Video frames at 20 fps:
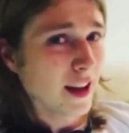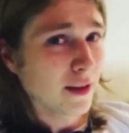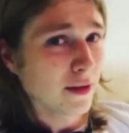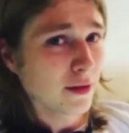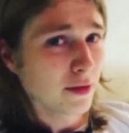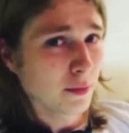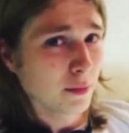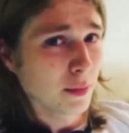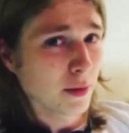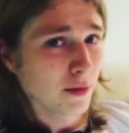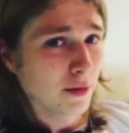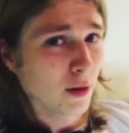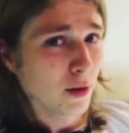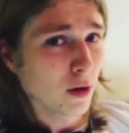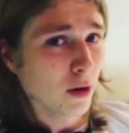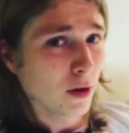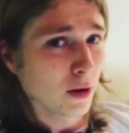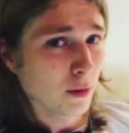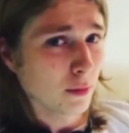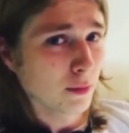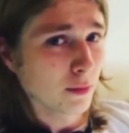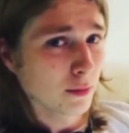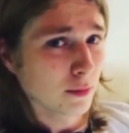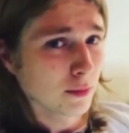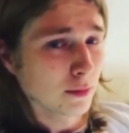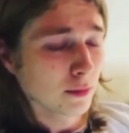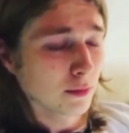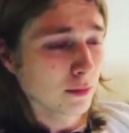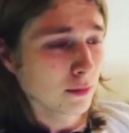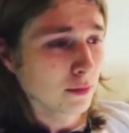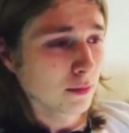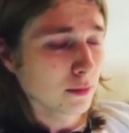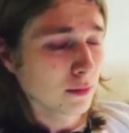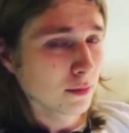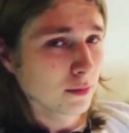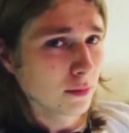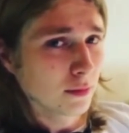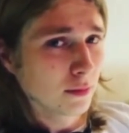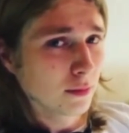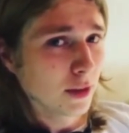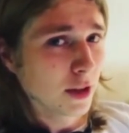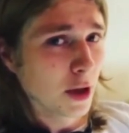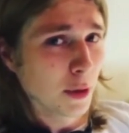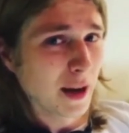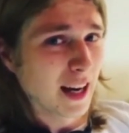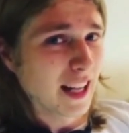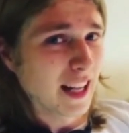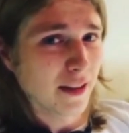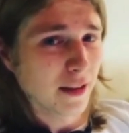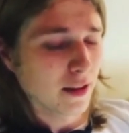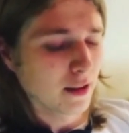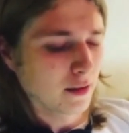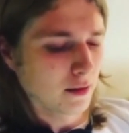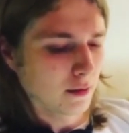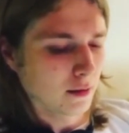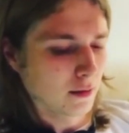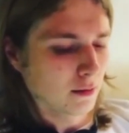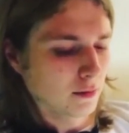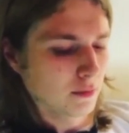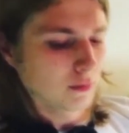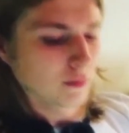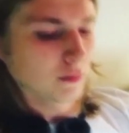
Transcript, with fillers: Save before do anything.